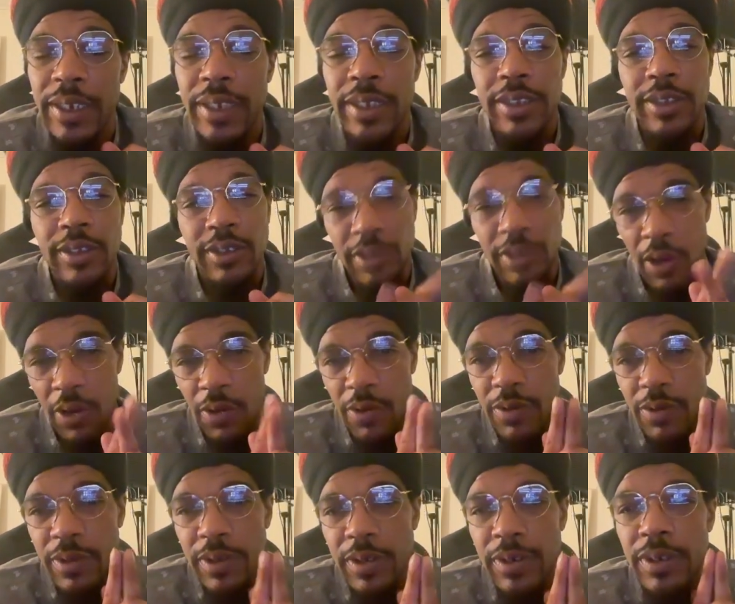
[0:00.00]
So
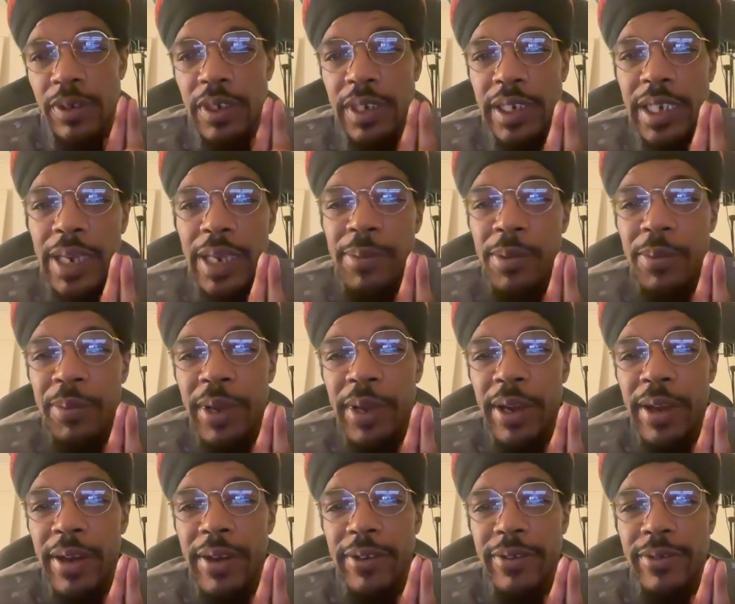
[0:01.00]
get
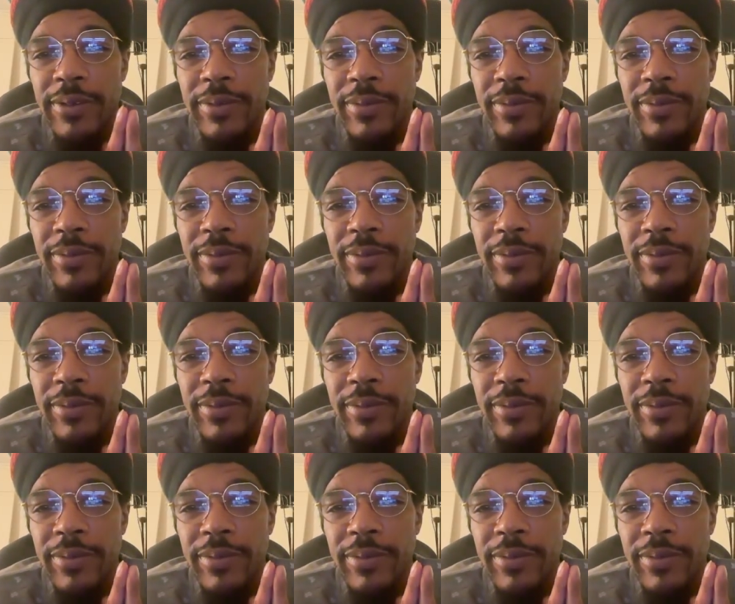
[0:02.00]
prepared,